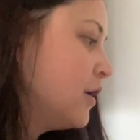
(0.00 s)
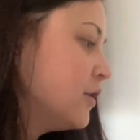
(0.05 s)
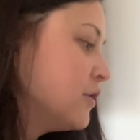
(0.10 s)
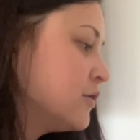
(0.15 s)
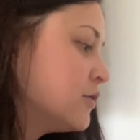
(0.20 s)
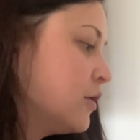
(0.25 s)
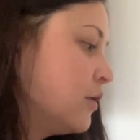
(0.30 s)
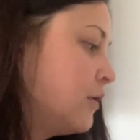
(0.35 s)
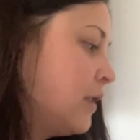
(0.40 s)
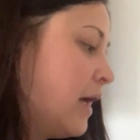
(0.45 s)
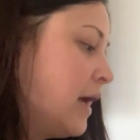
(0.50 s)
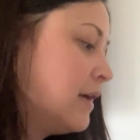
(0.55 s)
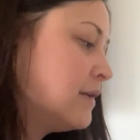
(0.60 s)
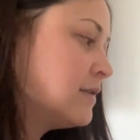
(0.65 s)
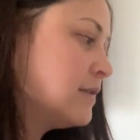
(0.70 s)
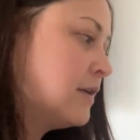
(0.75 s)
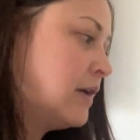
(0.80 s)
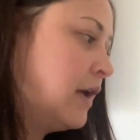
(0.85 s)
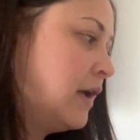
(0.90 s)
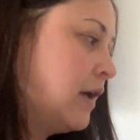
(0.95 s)
So
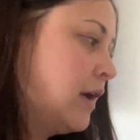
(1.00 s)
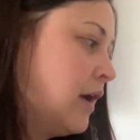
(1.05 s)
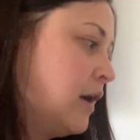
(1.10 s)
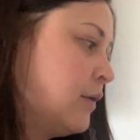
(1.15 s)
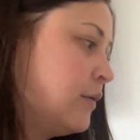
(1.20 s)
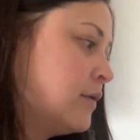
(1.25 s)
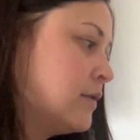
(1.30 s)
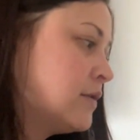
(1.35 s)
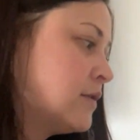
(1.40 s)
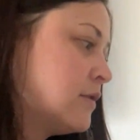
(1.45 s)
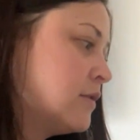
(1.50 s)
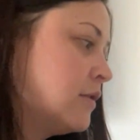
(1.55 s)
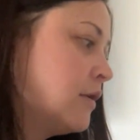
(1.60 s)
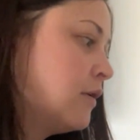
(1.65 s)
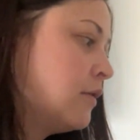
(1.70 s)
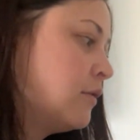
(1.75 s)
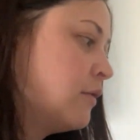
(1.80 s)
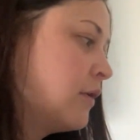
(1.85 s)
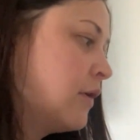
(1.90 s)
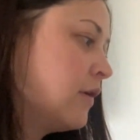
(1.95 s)
last night I was
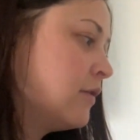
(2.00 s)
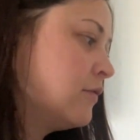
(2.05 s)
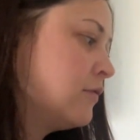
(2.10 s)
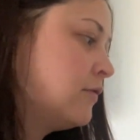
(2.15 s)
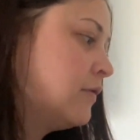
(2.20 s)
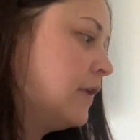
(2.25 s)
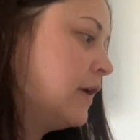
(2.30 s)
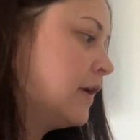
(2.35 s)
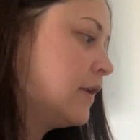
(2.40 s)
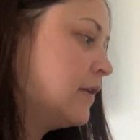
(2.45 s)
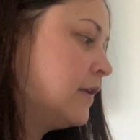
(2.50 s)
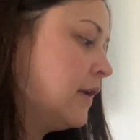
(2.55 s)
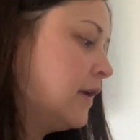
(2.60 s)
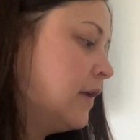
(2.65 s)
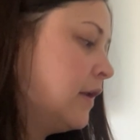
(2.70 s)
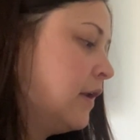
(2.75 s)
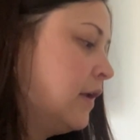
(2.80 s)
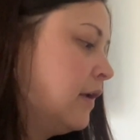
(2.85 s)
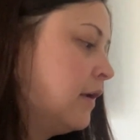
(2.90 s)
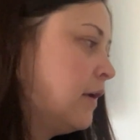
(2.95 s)
so
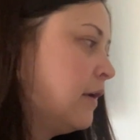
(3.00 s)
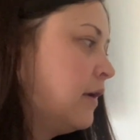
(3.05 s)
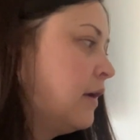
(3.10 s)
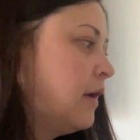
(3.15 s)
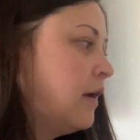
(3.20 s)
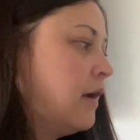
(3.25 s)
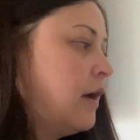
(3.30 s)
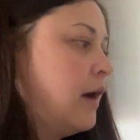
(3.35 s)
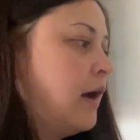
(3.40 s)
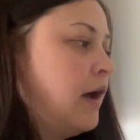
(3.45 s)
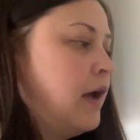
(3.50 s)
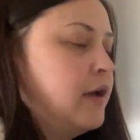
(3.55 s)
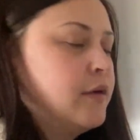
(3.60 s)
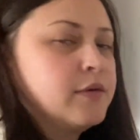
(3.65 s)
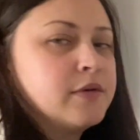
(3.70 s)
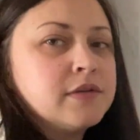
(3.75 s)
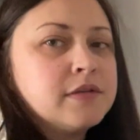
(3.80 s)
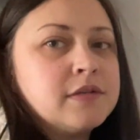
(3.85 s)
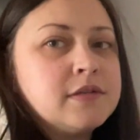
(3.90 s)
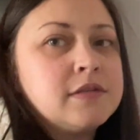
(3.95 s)
conflicted. I
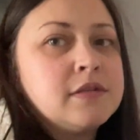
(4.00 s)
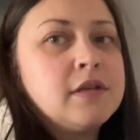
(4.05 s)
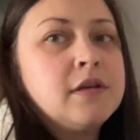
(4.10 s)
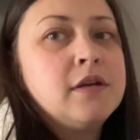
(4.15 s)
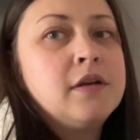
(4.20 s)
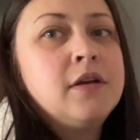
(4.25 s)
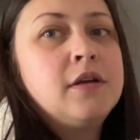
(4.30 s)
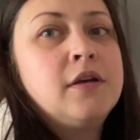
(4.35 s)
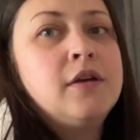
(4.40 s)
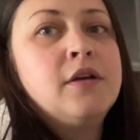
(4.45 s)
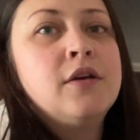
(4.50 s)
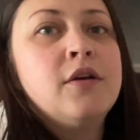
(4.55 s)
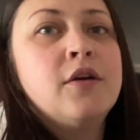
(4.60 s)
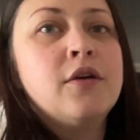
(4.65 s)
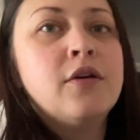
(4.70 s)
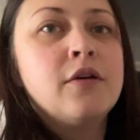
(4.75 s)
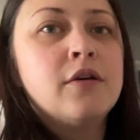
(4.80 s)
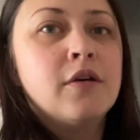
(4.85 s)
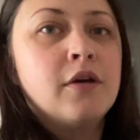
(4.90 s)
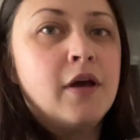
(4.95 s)
was
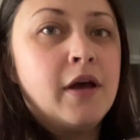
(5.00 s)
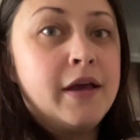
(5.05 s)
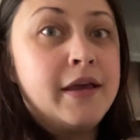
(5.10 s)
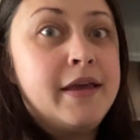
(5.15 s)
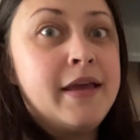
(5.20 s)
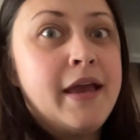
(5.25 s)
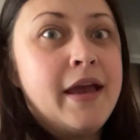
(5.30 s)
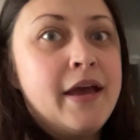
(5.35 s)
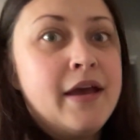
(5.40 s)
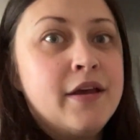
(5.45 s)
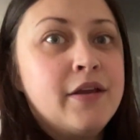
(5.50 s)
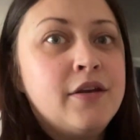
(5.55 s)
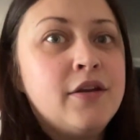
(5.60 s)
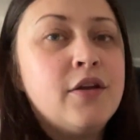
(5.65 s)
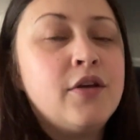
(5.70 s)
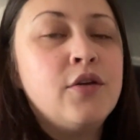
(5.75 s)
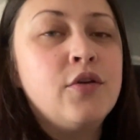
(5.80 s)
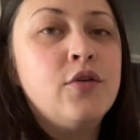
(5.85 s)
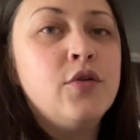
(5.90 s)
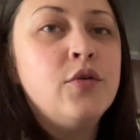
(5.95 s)

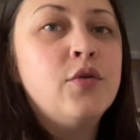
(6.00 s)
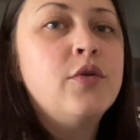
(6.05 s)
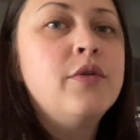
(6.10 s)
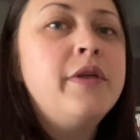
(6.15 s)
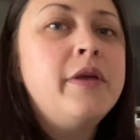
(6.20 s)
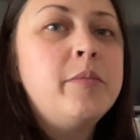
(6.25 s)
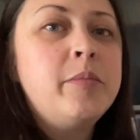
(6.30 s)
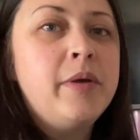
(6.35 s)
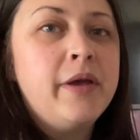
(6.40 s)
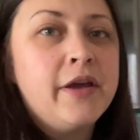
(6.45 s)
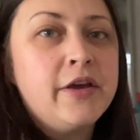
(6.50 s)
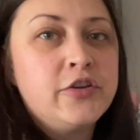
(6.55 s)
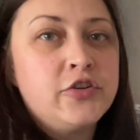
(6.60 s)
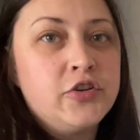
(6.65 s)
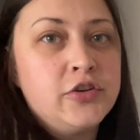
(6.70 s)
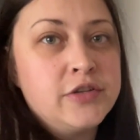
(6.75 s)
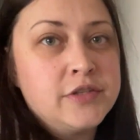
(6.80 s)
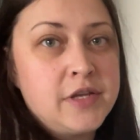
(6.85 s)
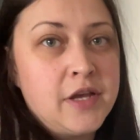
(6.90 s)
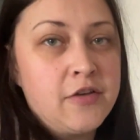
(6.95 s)
again Googling
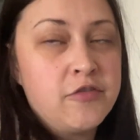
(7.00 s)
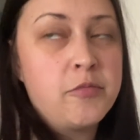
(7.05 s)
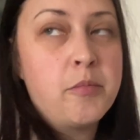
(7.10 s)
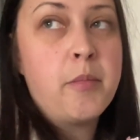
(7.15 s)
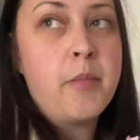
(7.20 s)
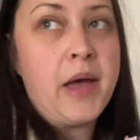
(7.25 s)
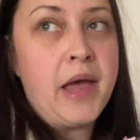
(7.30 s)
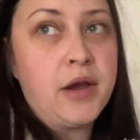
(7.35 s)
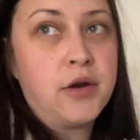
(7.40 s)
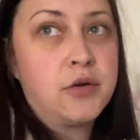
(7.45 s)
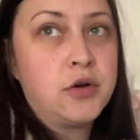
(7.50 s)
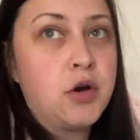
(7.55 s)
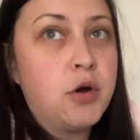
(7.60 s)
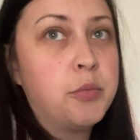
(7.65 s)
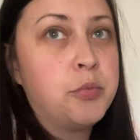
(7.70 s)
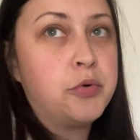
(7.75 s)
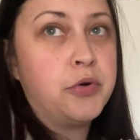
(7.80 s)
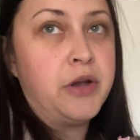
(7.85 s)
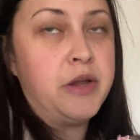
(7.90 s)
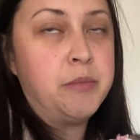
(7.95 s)
pictures of micro
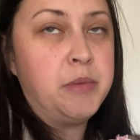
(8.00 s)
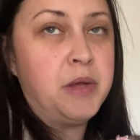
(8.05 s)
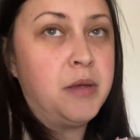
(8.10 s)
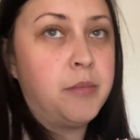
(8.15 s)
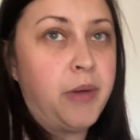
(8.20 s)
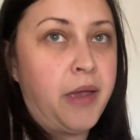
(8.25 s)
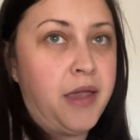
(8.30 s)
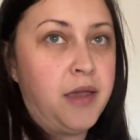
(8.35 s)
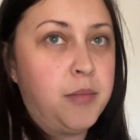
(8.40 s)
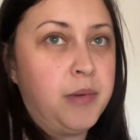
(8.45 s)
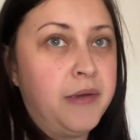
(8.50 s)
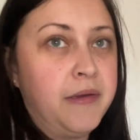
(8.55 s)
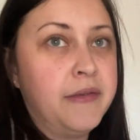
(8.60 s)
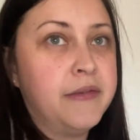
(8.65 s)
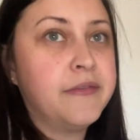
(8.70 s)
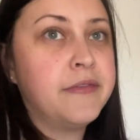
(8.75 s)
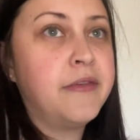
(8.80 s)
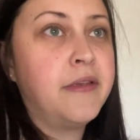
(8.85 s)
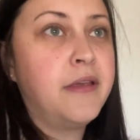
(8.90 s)
preemie babies.